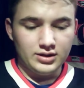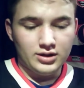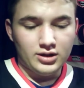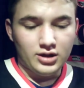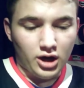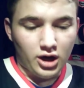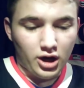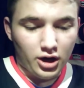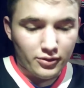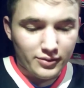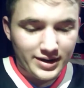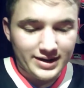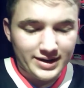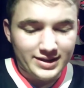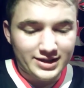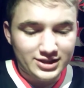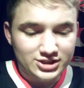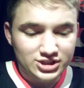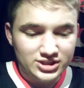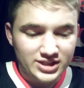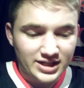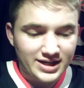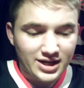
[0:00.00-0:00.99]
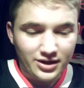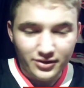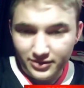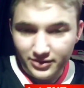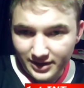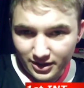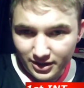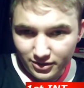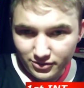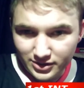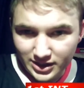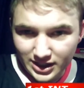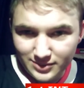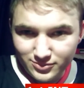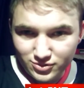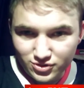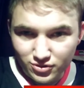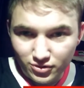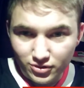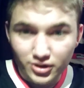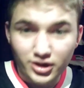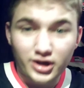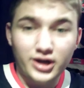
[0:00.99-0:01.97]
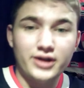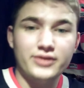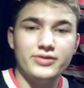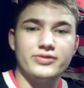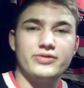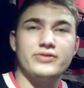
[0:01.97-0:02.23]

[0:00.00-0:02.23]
All right, let's check out the other games going on.